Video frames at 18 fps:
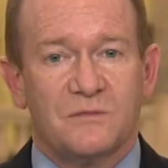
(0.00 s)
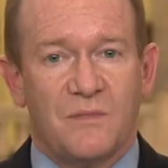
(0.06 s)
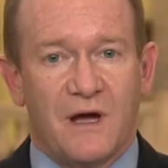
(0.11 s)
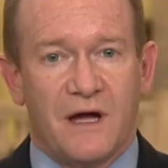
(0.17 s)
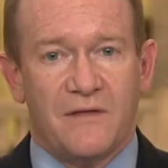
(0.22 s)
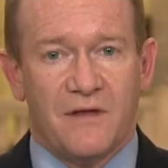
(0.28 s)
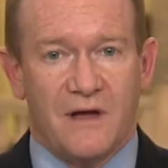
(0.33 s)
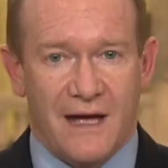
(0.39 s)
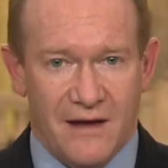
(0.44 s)

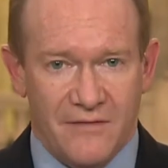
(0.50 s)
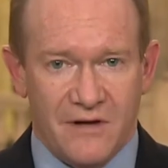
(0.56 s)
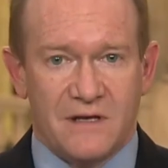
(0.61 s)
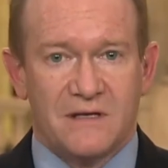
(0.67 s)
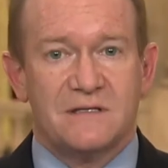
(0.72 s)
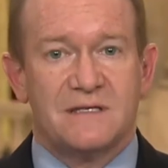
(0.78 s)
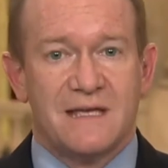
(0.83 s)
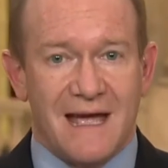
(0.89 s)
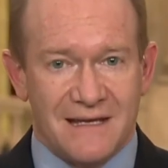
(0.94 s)
by the
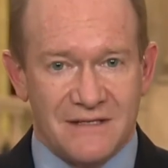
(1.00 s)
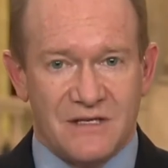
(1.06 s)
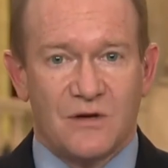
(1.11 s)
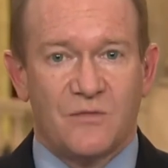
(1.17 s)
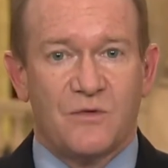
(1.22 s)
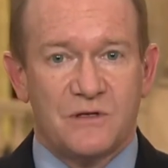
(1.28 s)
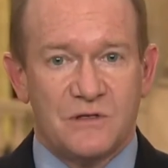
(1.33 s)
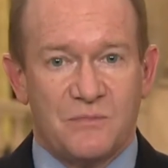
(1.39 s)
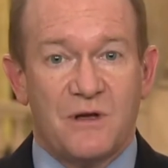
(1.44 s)
evidence as it
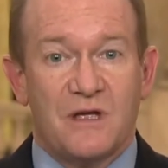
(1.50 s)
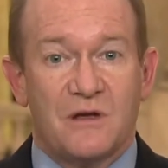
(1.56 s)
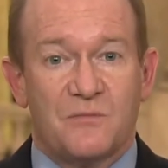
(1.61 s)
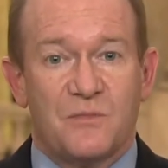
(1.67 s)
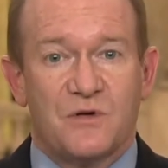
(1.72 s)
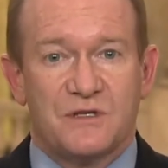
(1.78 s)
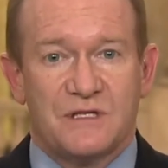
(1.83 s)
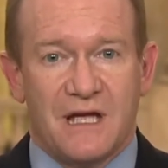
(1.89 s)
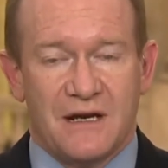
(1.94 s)
was being
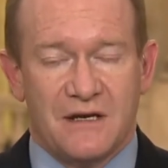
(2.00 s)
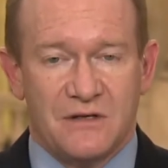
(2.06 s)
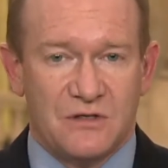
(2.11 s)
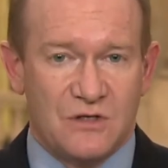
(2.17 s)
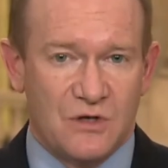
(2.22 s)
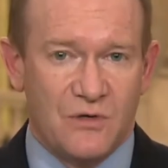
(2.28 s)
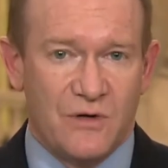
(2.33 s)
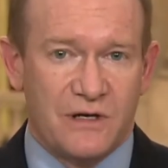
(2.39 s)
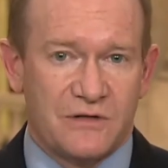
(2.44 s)
presented
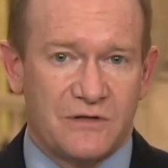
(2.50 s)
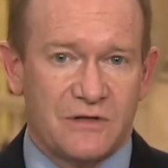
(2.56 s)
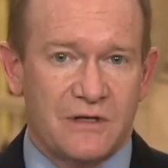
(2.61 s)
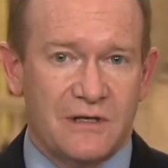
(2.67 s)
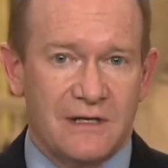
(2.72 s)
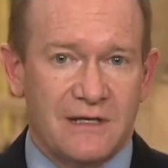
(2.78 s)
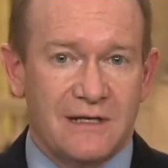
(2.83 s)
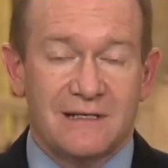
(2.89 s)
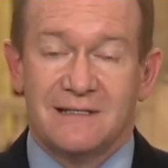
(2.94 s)
to
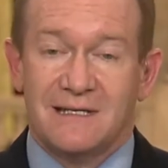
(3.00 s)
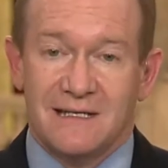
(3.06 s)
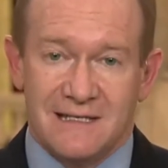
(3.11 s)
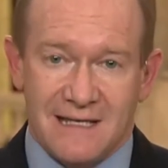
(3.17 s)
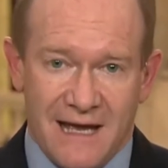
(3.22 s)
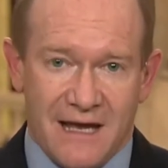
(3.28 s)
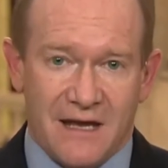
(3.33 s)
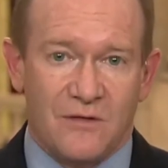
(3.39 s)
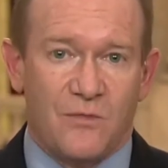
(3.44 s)
us.
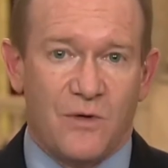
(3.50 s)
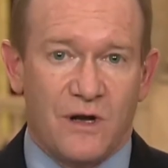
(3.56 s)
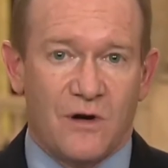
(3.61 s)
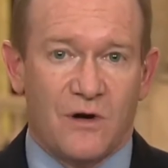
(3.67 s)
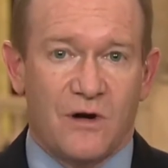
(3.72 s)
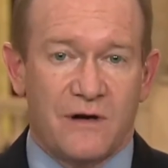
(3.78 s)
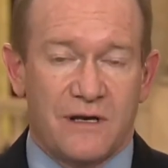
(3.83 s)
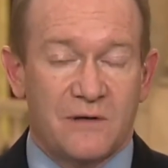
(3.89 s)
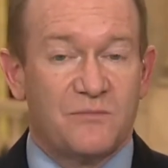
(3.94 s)
Today, we
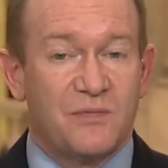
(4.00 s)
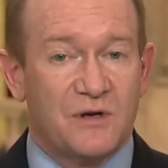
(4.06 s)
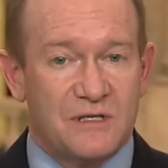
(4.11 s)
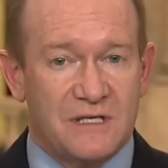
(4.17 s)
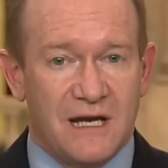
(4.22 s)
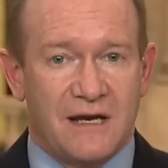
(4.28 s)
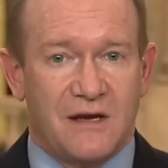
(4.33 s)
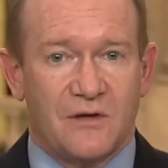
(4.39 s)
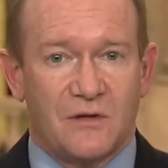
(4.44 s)
heard in
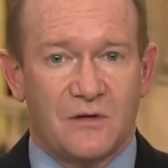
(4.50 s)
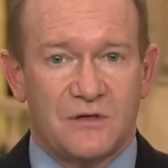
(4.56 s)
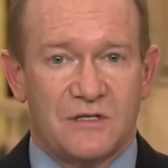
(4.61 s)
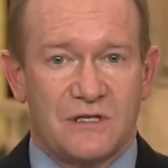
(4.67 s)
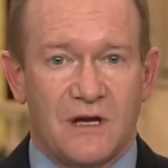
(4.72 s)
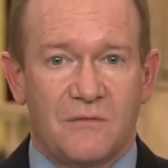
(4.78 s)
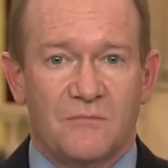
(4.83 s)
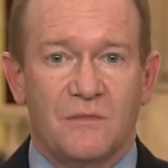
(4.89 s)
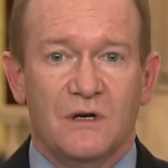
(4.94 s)
particular
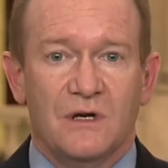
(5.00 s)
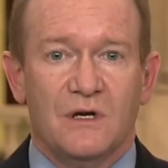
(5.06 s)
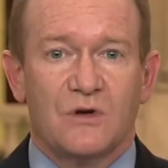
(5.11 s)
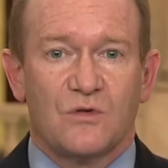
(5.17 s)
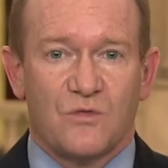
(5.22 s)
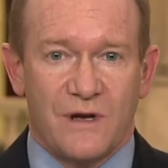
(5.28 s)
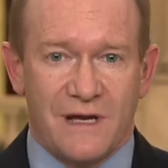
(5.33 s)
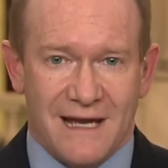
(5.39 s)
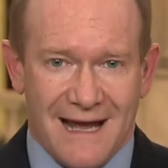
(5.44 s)
some
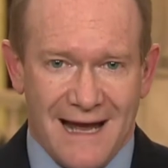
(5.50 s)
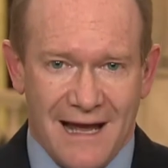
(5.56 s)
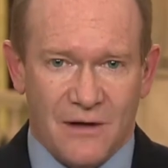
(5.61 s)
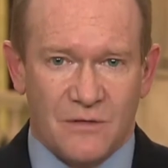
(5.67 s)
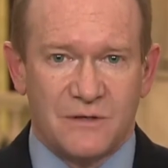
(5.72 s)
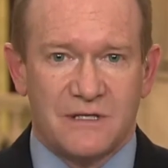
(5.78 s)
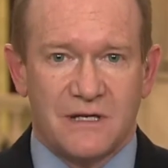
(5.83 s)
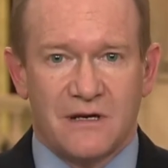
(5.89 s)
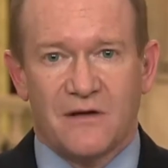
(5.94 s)

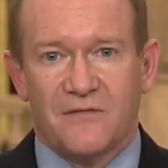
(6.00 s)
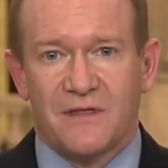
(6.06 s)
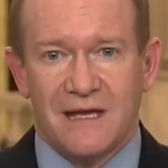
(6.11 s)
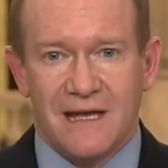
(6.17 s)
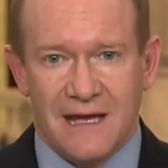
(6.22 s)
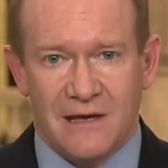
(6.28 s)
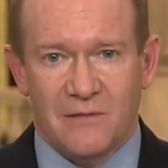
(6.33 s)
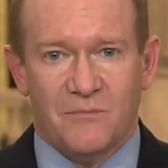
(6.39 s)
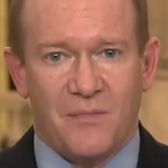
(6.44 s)
recounting of the
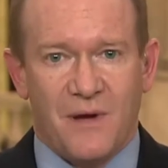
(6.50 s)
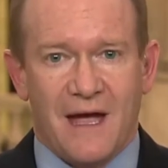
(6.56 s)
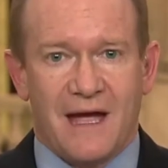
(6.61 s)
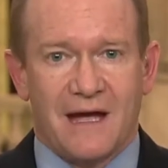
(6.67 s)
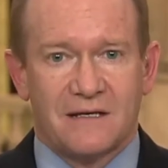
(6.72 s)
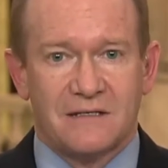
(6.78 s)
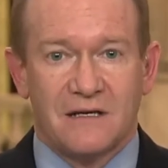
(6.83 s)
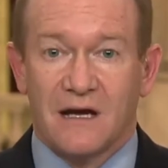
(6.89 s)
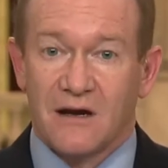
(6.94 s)

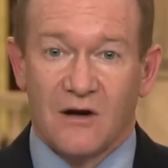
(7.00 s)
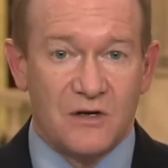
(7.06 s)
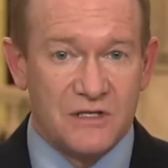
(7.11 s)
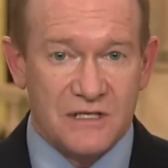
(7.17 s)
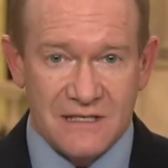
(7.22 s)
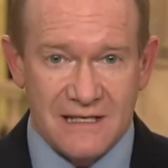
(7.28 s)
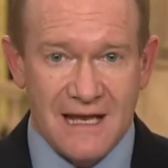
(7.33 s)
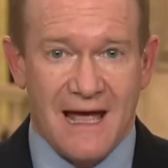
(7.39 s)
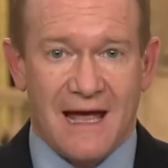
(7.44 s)
impact on our
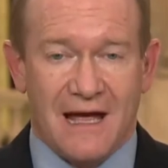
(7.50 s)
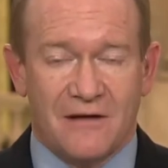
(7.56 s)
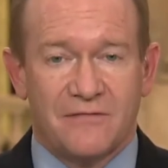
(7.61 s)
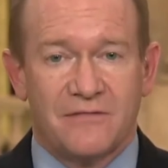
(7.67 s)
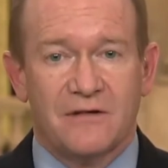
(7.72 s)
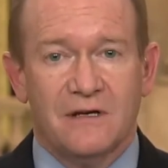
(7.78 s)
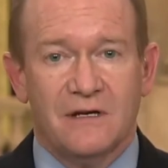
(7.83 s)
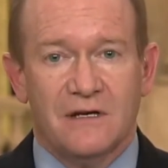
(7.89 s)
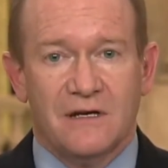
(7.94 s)

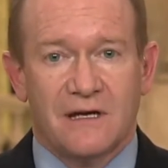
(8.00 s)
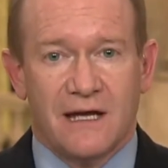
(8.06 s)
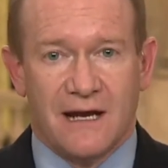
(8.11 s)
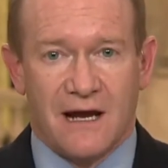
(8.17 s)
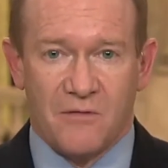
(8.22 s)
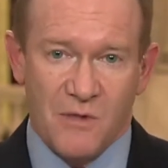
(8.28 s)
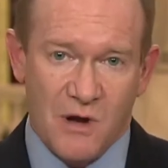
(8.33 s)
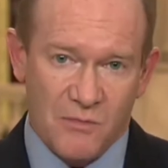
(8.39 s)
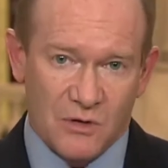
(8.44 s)
staff. And
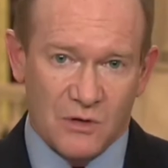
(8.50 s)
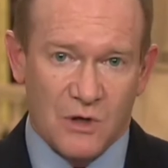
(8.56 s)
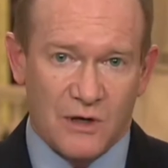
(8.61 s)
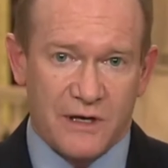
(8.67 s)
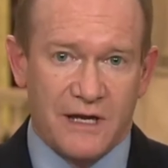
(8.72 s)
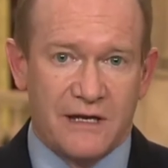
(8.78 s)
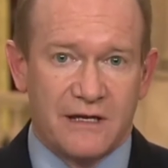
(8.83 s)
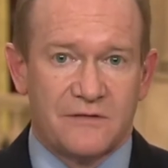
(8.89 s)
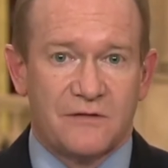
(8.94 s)
I remember
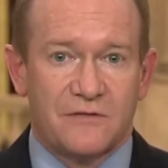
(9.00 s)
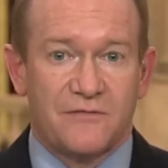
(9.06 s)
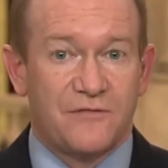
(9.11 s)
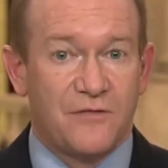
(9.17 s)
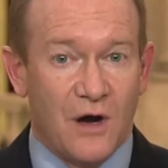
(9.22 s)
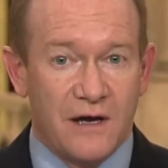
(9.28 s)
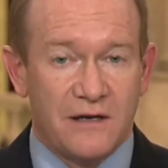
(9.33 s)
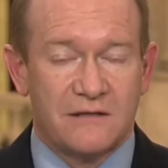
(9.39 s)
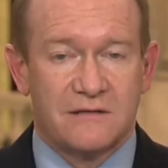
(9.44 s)
looking at the
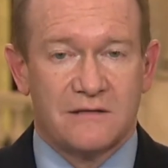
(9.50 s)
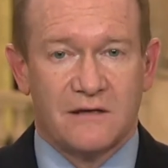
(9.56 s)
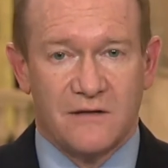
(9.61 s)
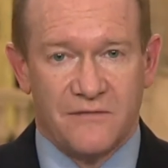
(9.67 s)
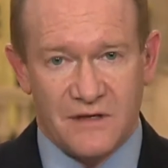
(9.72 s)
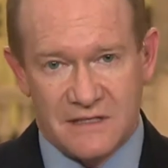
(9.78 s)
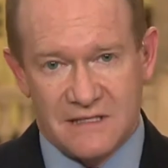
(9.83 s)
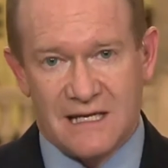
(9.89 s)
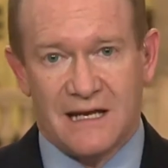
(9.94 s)
front
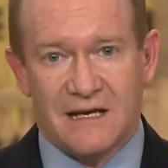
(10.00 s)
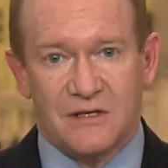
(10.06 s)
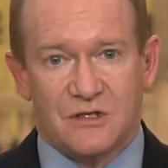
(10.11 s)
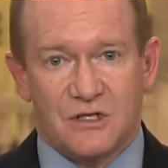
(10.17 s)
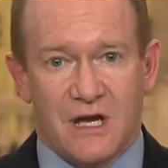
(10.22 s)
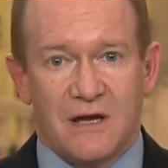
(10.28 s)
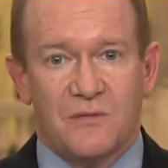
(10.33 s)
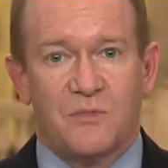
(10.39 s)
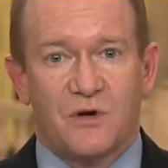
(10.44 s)
of the Senate
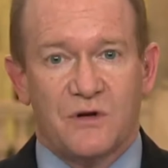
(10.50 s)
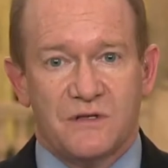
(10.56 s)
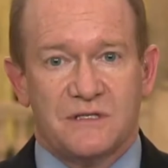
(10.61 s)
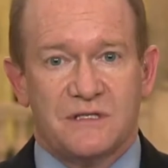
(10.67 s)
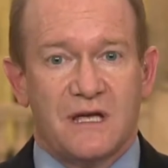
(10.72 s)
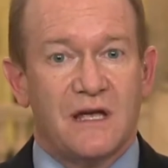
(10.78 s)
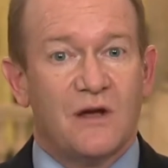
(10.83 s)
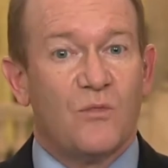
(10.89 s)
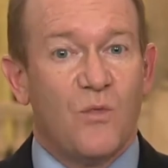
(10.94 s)
chamber and
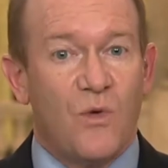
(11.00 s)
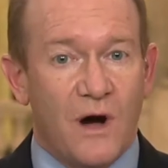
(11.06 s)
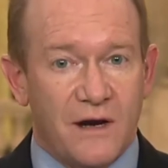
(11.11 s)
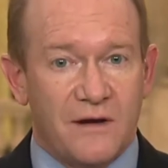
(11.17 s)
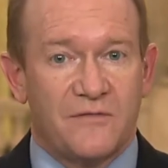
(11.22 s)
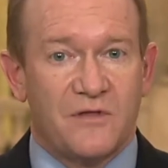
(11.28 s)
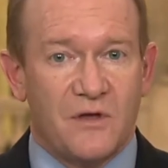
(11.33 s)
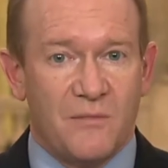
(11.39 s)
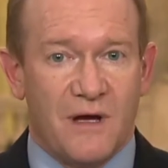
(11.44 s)
seeing one
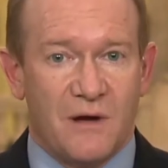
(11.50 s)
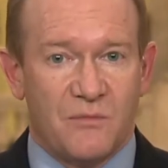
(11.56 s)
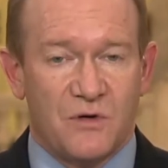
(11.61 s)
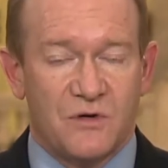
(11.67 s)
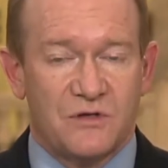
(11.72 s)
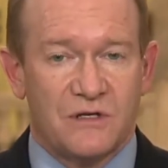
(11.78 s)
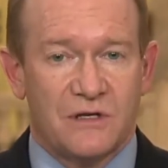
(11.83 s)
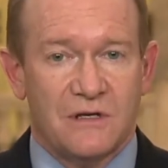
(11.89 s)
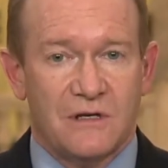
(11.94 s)
of the members